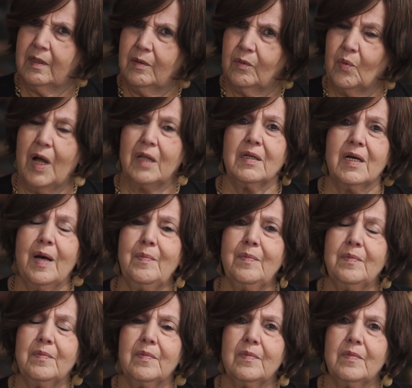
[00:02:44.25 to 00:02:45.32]
welcome?
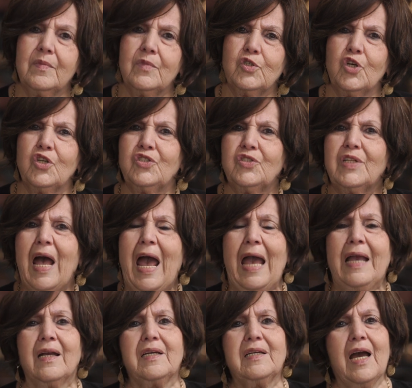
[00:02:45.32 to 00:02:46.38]
Just
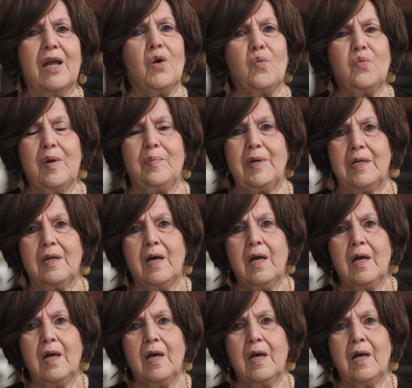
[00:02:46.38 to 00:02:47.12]
hang a yellow ribbon.